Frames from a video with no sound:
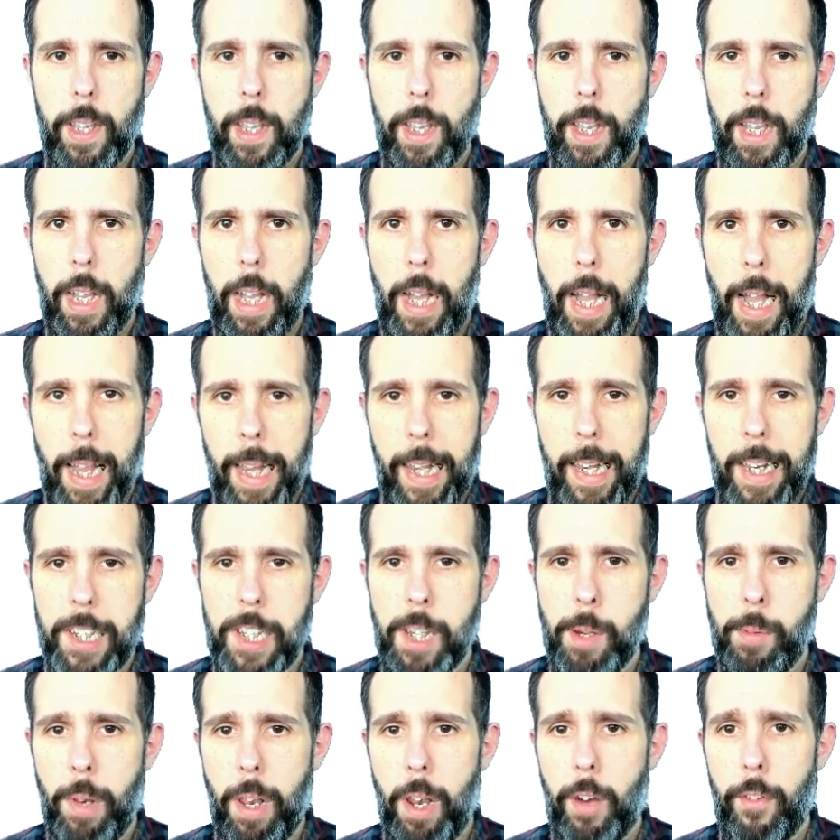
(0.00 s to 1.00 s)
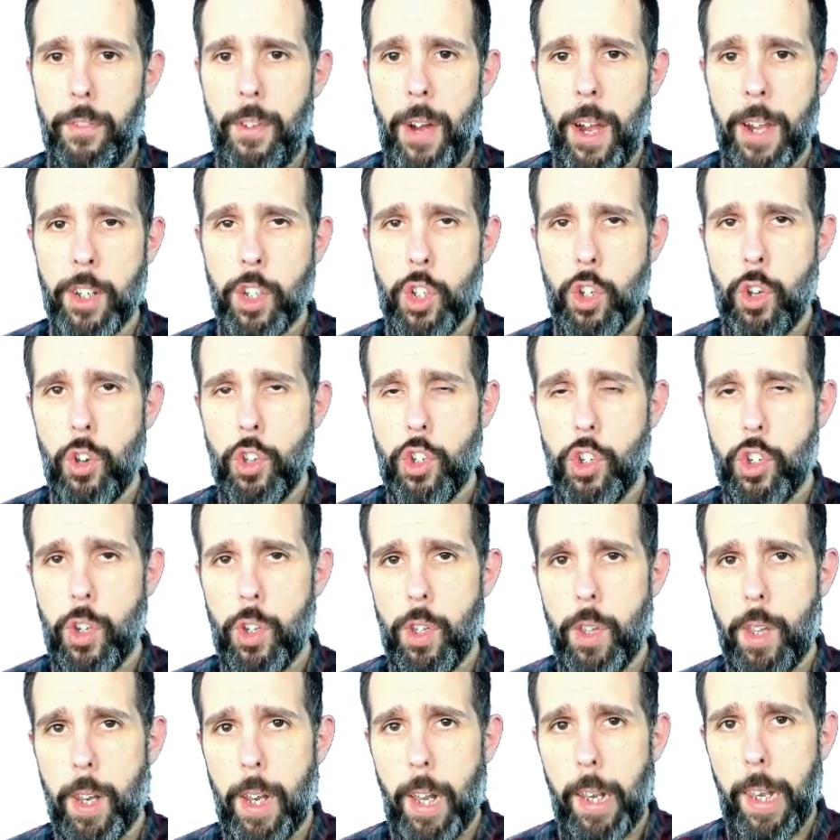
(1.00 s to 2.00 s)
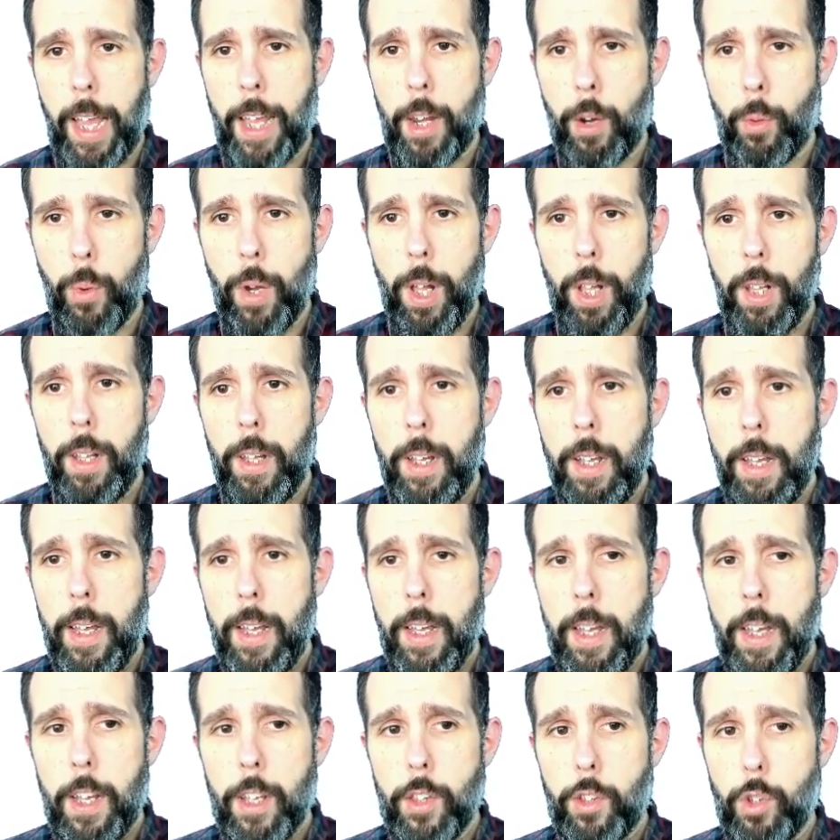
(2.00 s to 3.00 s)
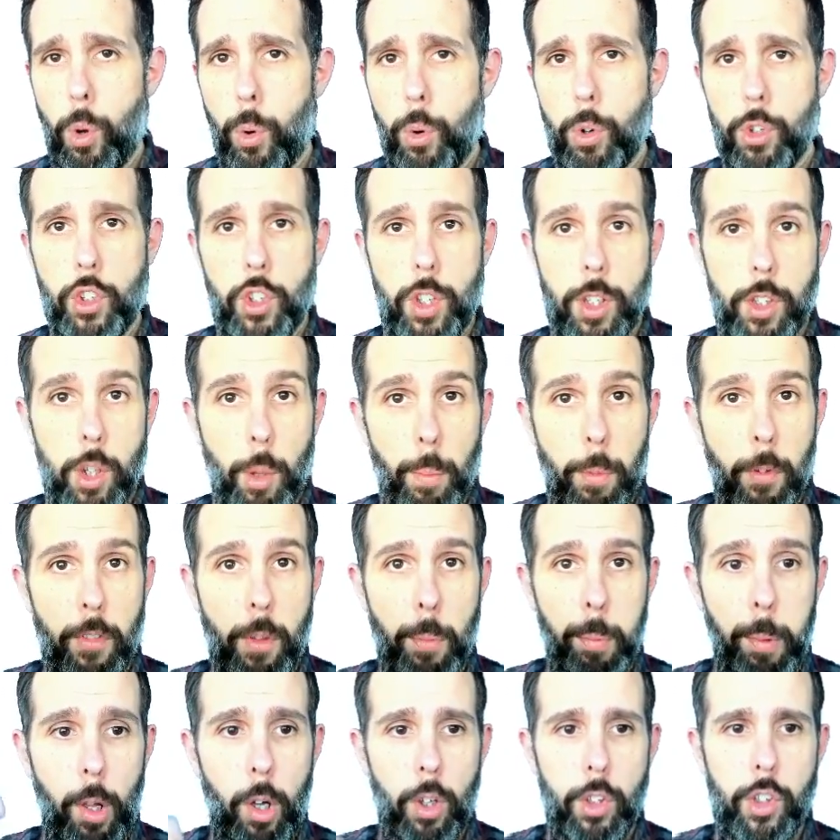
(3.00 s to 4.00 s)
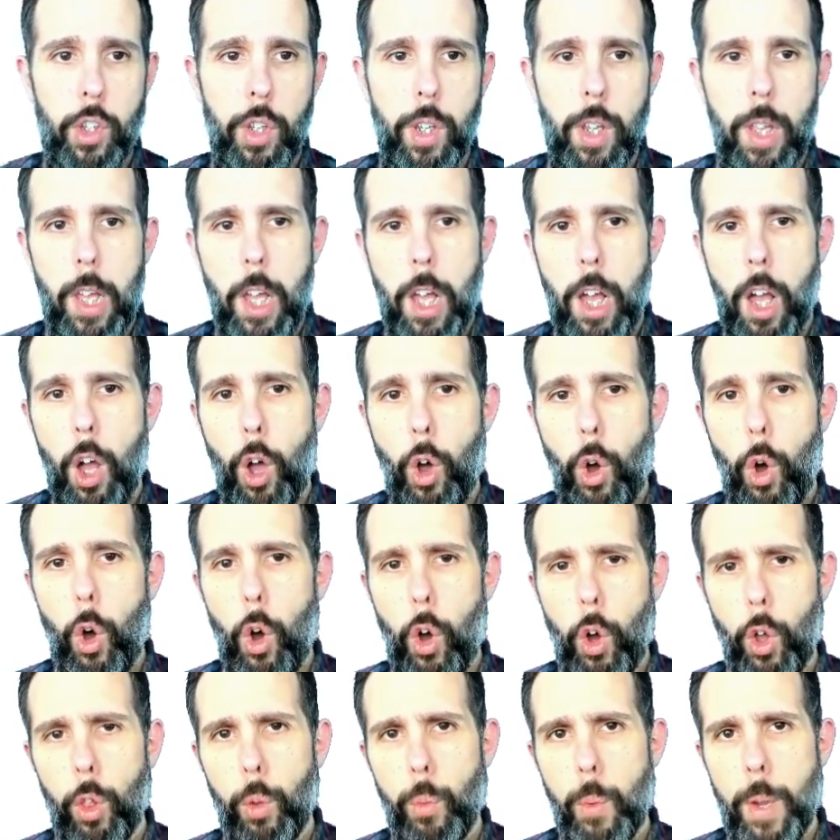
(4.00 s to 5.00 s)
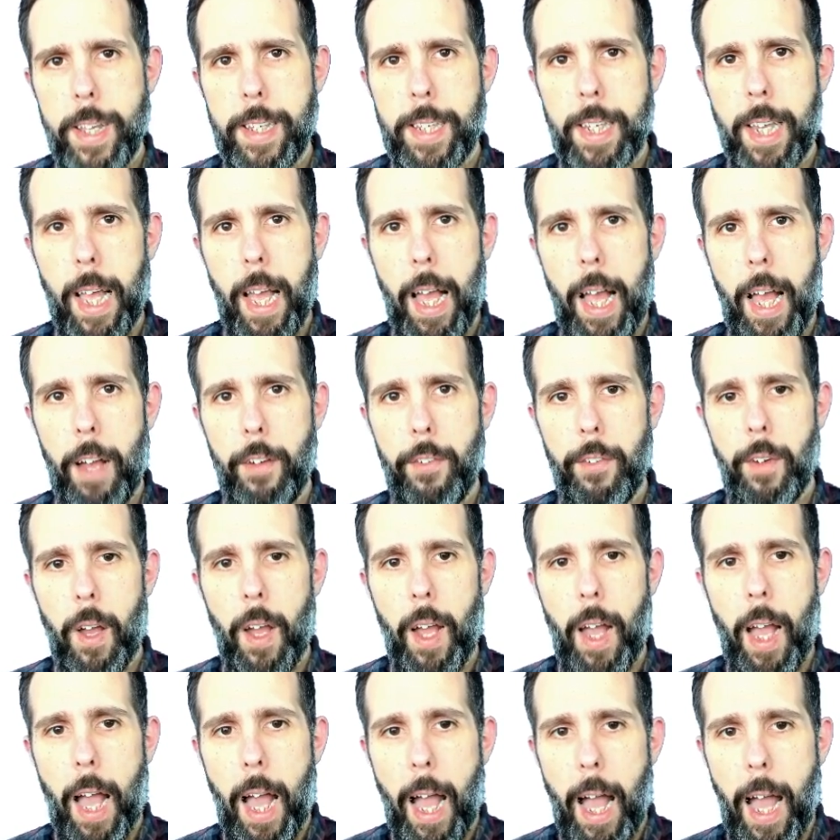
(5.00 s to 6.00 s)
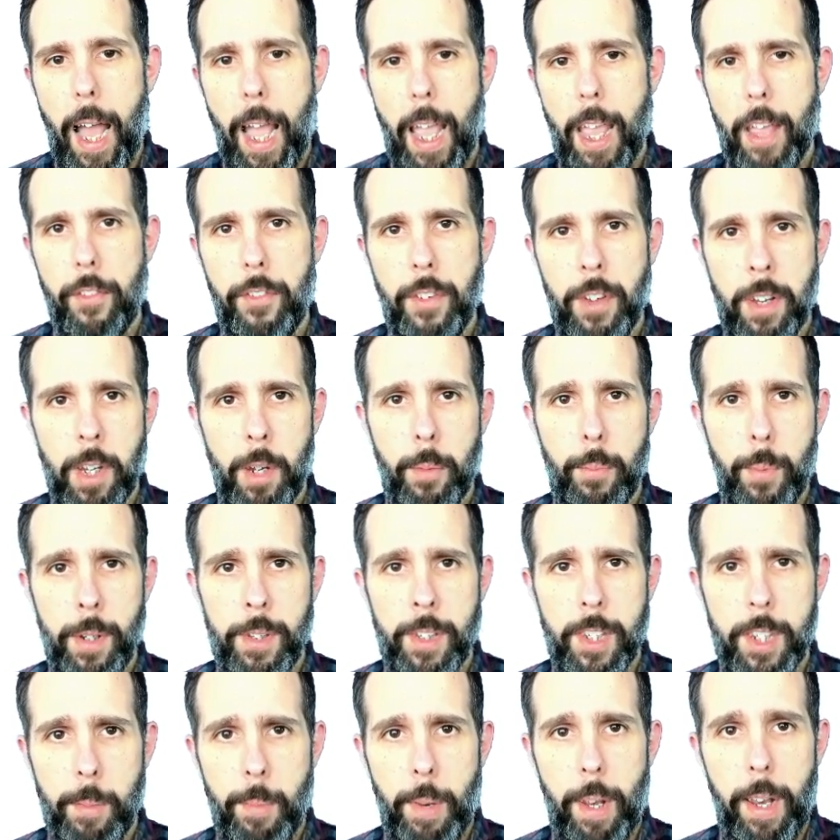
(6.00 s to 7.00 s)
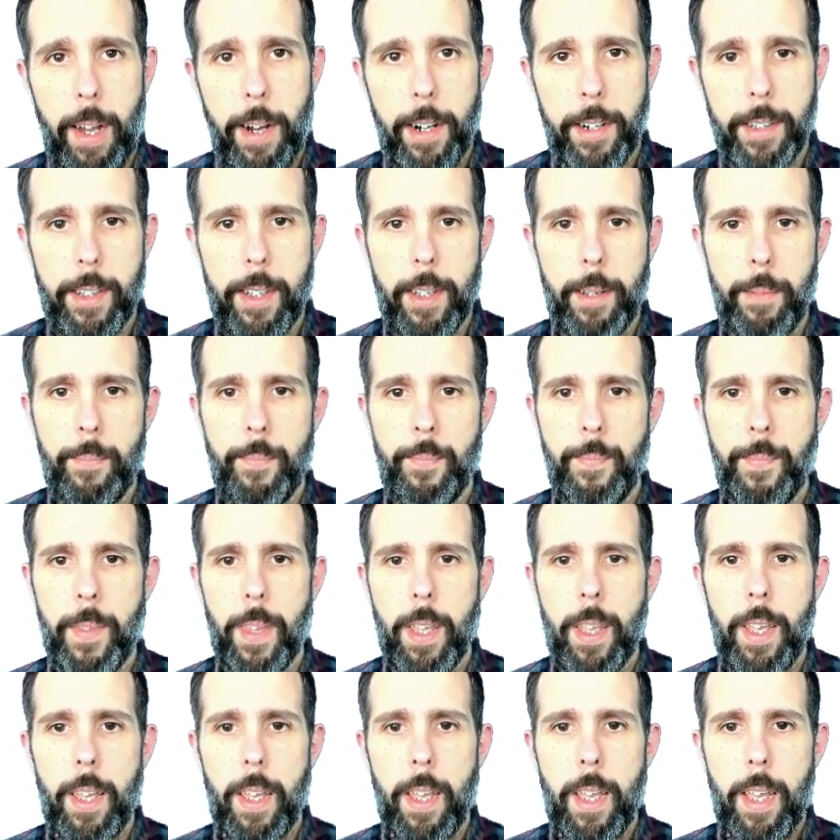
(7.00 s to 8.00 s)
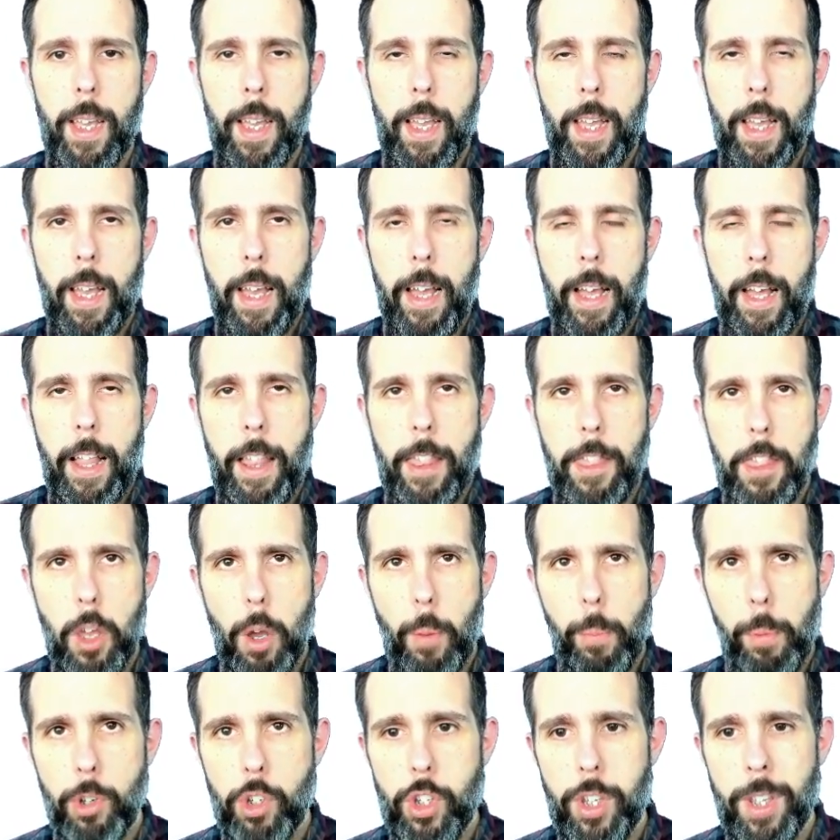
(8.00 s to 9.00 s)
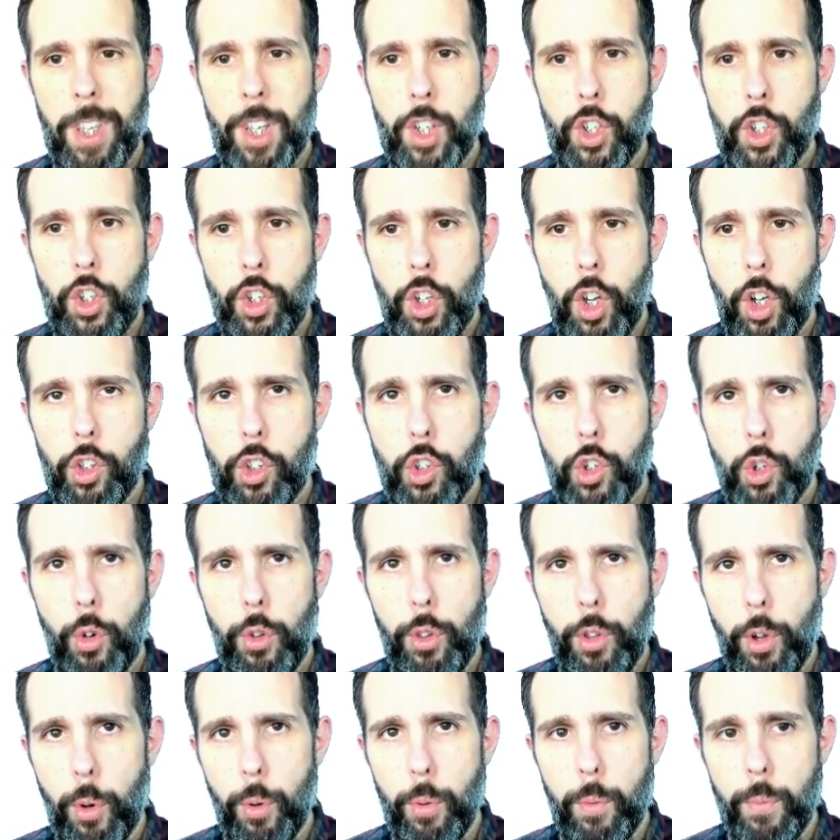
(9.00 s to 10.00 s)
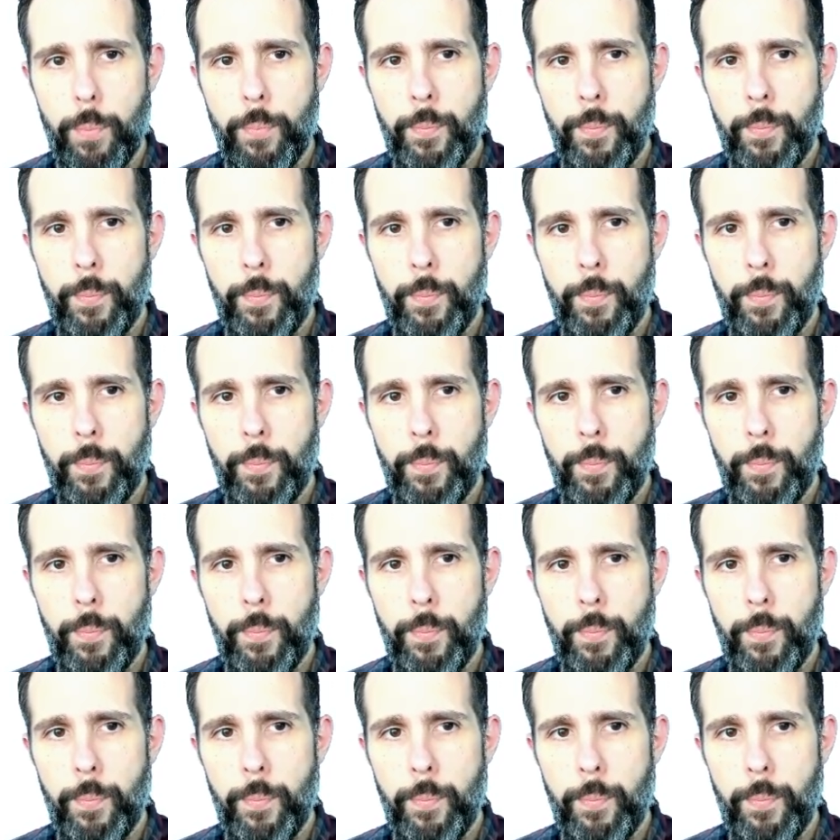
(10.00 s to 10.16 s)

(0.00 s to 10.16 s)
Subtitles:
Highly similar functions that align well towards the top of the plot always have high fingerprint similarity. The opposite is not true though.